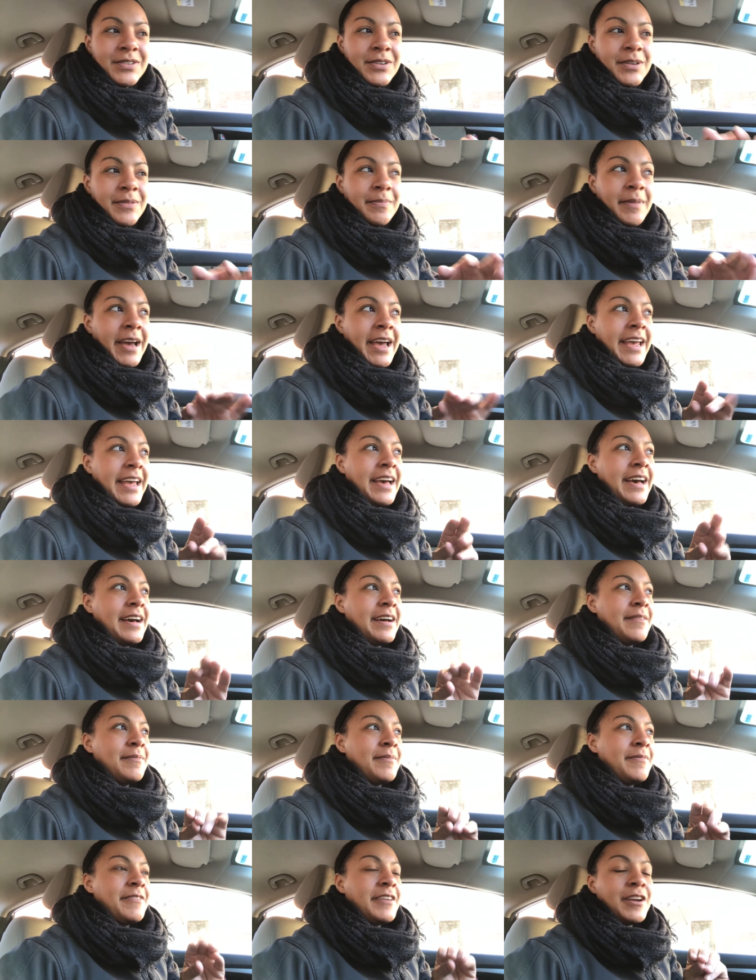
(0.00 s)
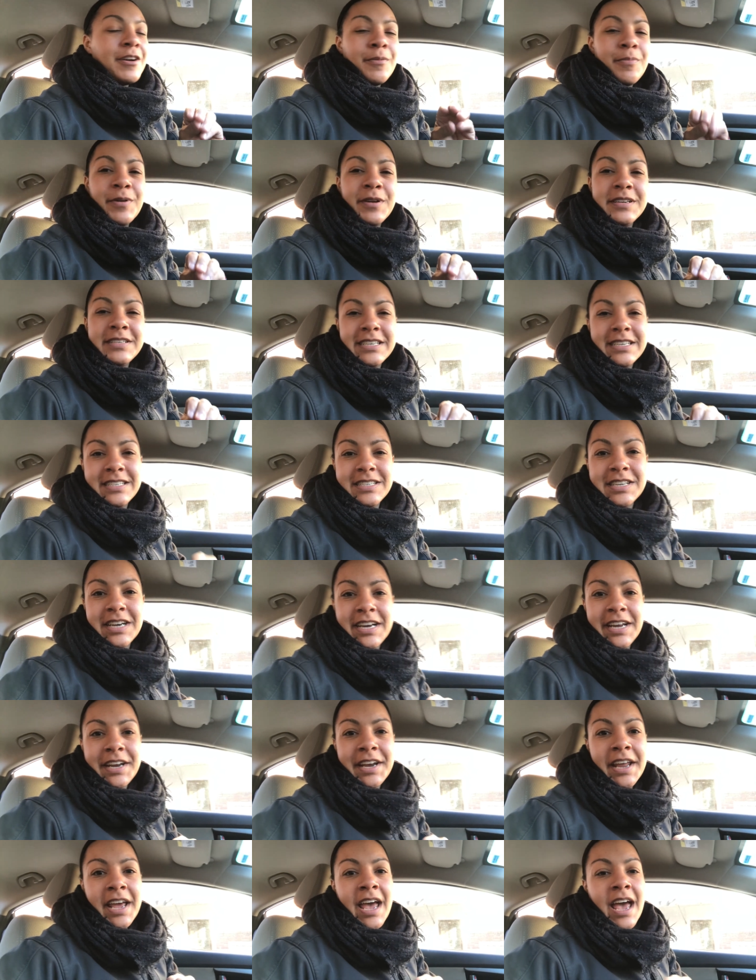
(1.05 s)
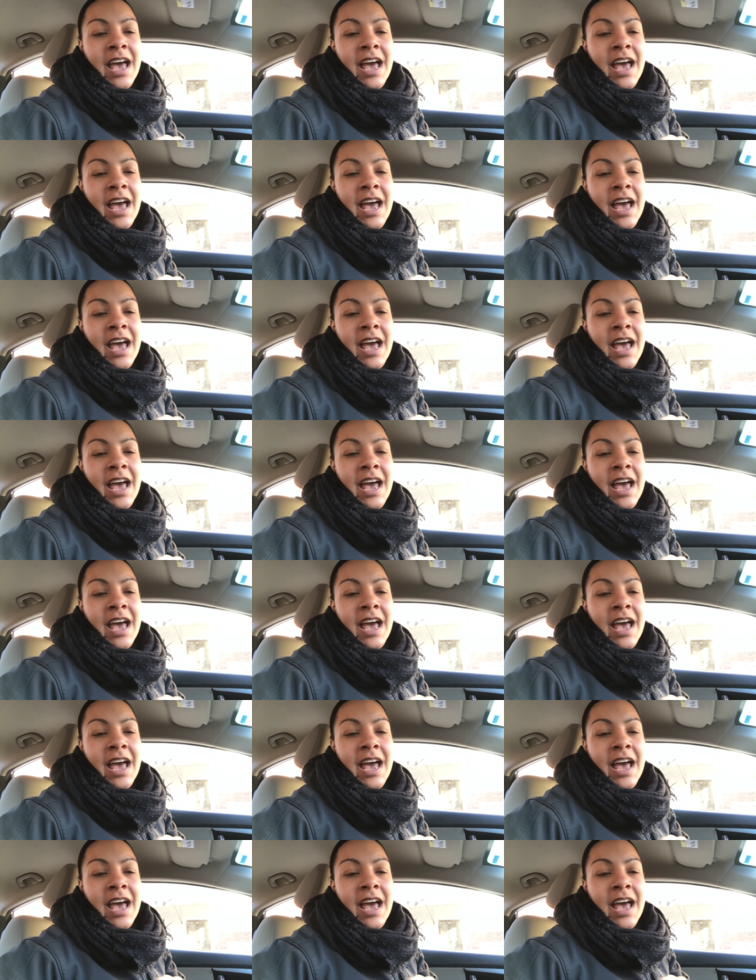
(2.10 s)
or my fingerprinting done,